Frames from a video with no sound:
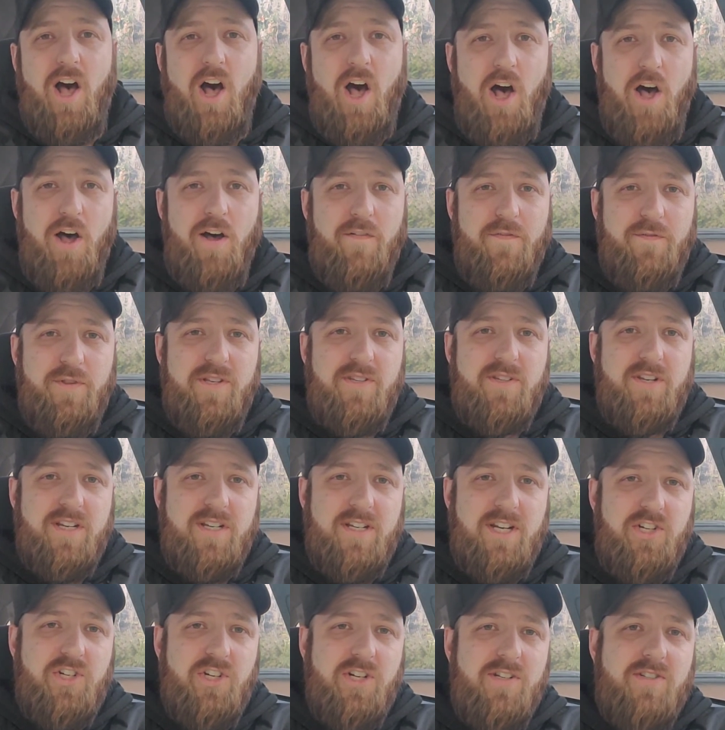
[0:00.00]
of this
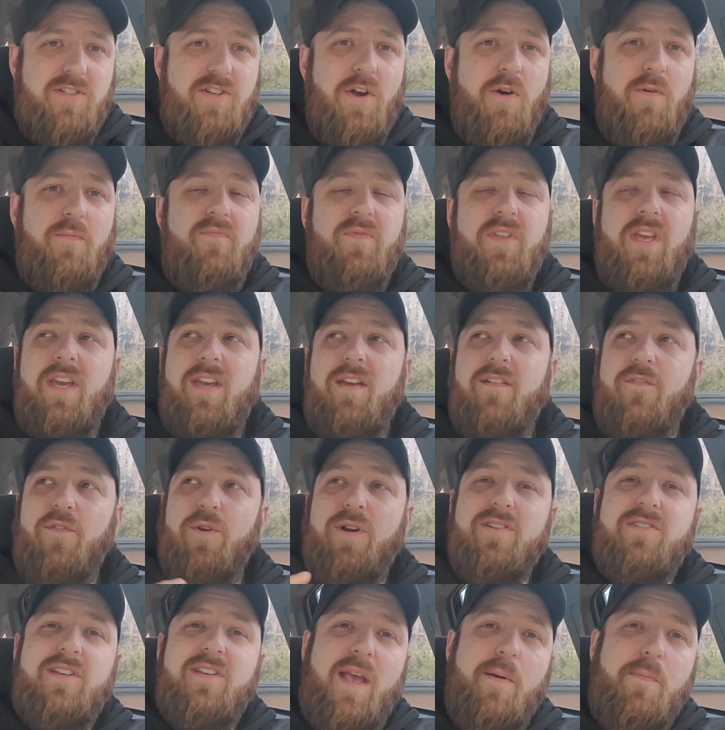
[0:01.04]
condition. So,
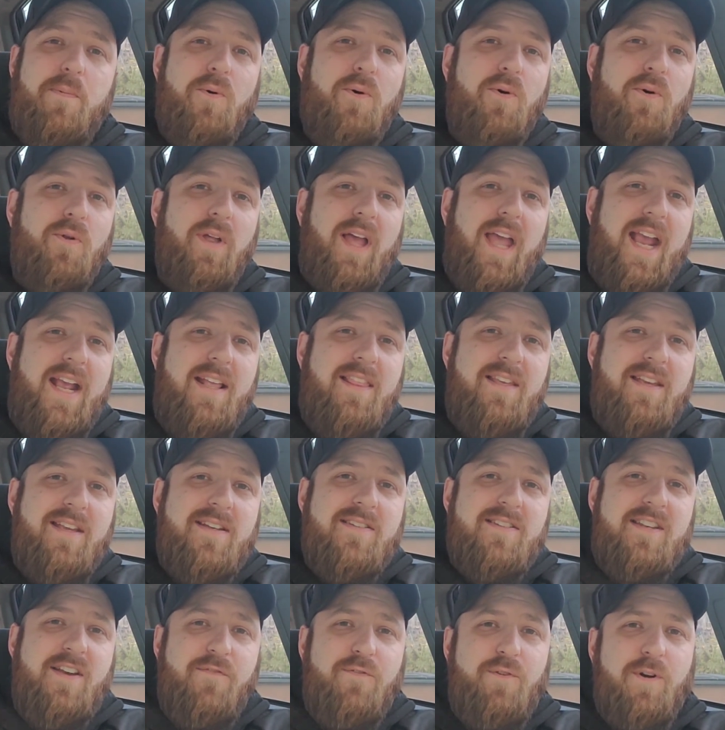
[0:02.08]
for example,
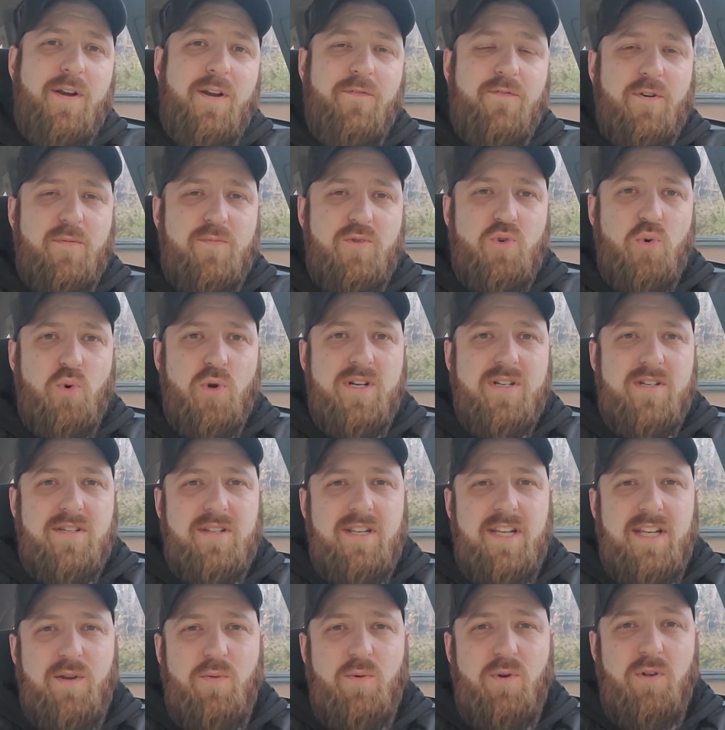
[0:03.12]
atheists suffering from DROID
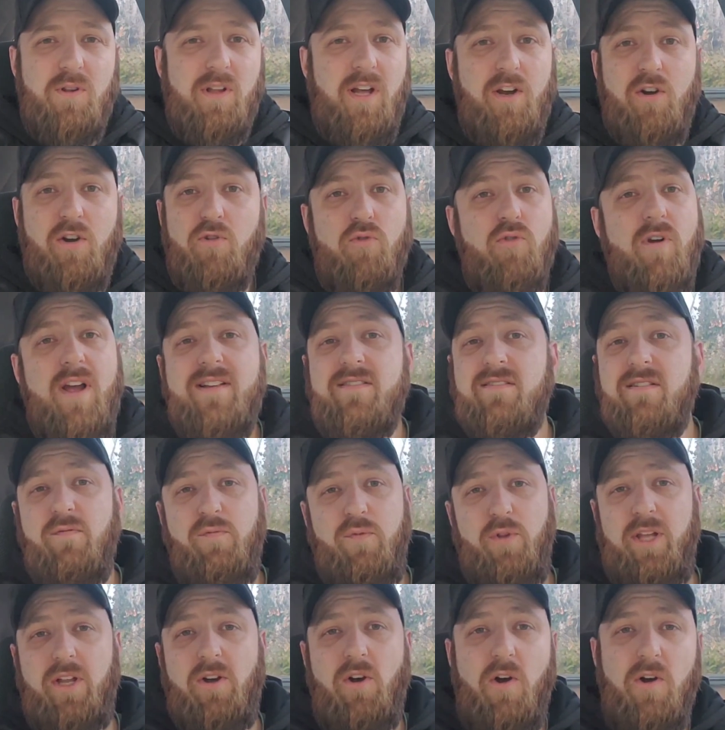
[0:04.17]
C will
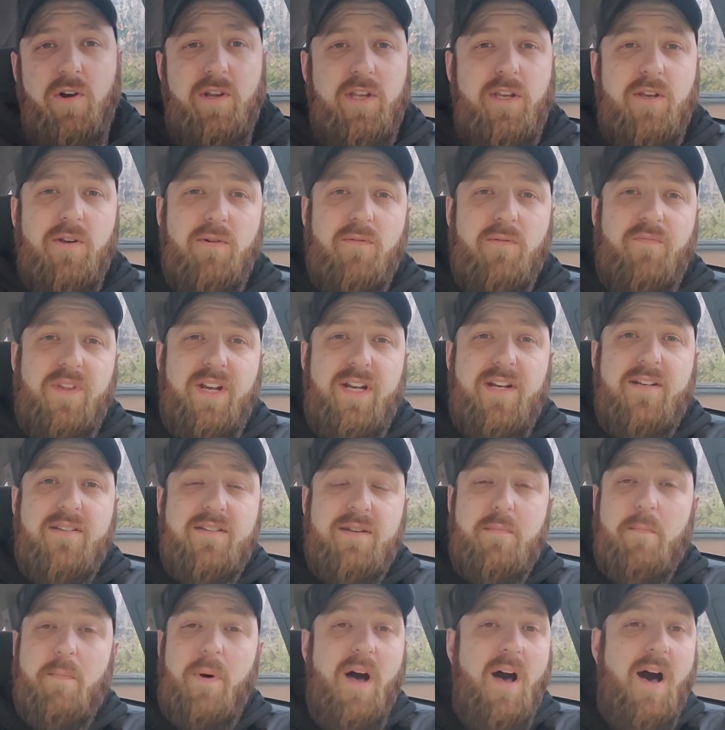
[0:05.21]
aggressively argue that it
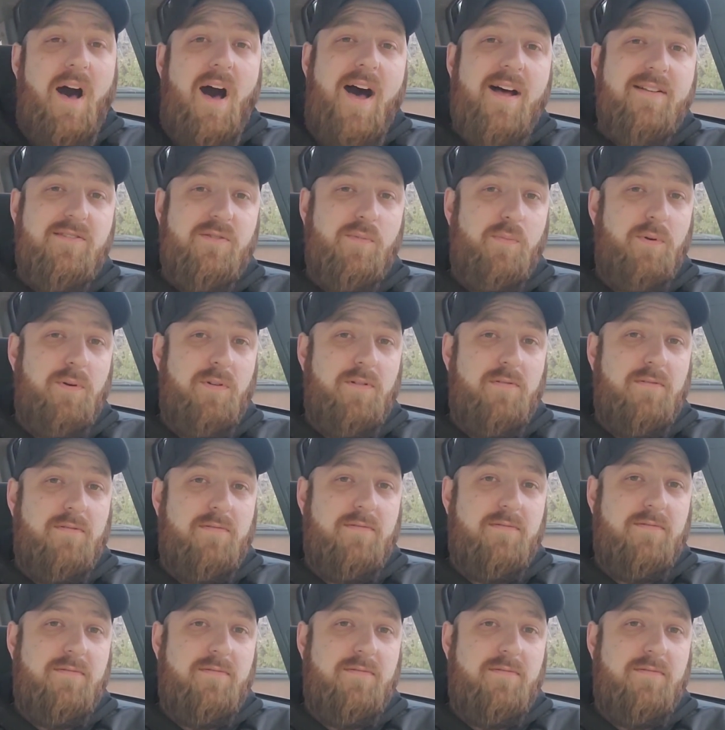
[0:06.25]
is impossible